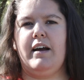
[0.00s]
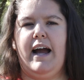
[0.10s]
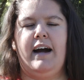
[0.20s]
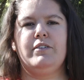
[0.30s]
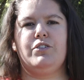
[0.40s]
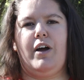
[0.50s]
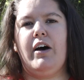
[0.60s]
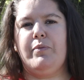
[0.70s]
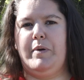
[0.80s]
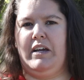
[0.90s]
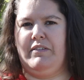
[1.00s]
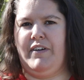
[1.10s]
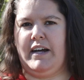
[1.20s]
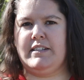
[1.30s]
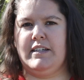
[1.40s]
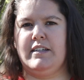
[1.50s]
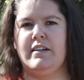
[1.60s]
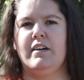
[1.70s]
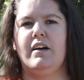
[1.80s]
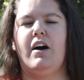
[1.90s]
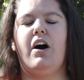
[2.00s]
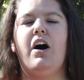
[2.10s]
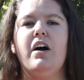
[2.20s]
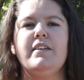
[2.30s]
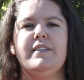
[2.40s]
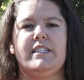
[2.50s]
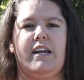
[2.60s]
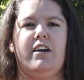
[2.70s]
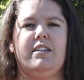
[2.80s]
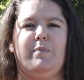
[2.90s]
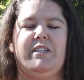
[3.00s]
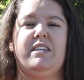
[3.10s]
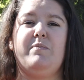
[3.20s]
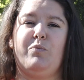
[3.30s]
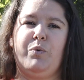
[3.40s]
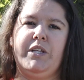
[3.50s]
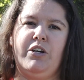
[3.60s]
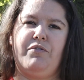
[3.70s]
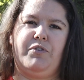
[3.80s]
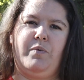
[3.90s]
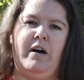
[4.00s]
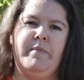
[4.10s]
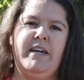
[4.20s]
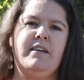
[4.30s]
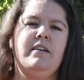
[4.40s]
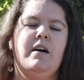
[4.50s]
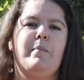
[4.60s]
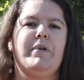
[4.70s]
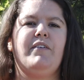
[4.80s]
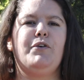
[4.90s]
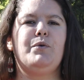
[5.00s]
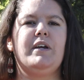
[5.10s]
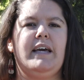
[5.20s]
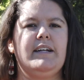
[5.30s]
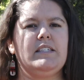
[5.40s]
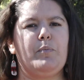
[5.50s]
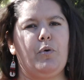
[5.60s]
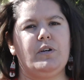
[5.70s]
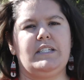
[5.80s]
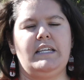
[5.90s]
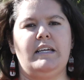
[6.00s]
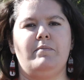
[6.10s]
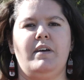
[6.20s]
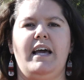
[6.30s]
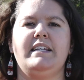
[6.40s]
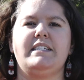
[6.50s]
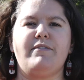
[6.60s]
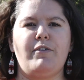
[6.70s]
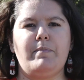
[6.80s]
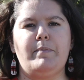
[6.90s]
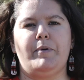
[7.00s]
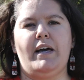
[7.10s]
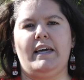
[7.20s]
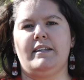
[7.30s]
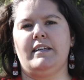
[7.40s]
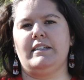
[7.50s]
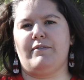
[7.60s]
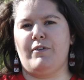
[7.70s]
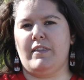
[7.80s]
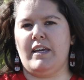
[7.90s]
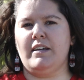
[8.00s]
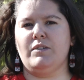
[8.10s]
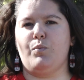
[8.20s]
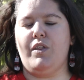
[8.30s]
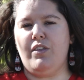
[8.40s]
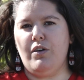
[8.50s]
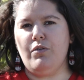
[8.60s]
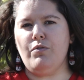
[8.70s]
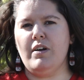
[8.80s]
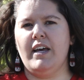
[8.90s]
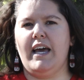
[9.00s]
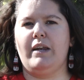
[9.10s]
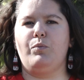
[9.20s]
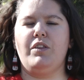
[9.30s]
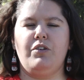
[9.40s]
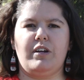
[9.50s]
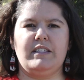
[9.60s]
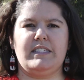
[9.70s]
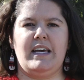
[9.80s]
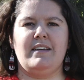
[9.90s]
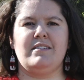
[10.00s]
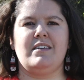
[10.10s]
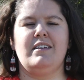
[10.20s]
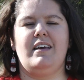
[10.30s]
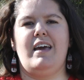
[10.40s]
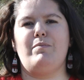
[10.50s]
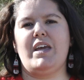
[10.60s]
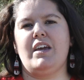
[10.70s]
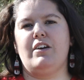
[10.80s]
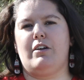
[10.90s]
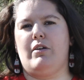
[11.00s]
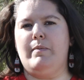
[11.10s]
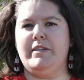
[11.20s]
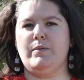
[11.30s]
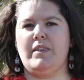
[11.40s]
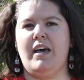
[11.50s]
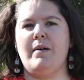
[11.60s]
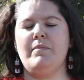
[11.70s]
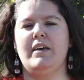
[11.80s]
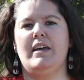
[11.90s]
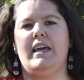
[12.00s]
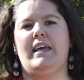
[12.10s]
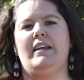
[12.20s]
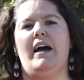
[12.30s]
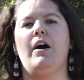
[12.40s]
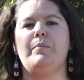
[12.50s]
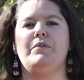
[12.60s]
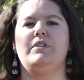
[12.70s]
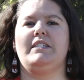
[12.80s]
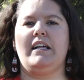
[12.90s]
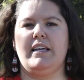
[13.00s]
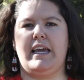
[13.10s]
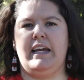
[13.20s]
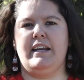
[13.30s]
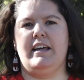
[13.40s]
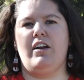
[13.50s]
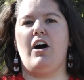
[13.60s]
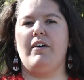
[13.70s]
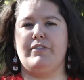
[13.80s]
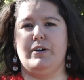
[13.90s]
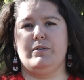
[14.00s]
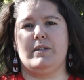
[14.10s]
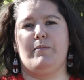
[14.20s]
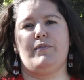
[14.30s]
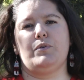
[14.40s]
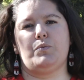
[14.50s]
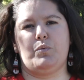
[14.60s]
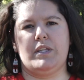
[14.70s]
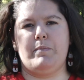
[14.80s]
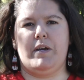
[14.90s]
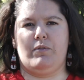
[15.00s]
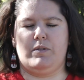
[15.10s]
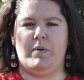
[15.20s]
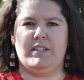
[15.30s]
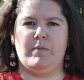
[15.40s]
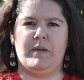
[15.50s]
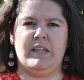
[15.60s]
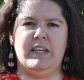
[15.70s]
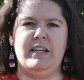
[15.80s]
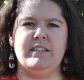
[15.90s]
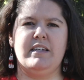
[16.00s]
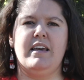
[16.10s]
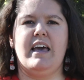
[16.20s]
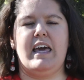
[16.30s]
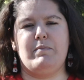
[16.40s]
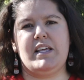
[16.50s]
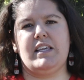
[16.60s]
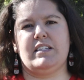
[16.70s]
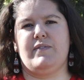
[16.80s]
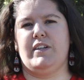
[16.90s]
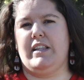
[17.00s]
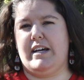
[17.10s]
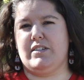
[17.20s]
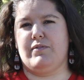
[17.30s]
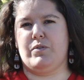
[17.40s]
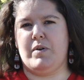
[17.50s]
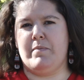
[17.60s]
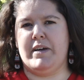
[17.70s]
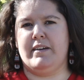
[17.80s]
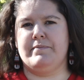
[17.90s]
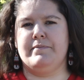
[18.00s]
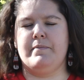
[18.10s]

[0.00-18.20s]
How's your health being affected? All of these areas might seem really overwhelming, but if you can get a support team and different people handling different things with you and with your consent and making good agreements with them, it can help you to delegate and offload some of those really big responsibilities and make things feel less overwhelming.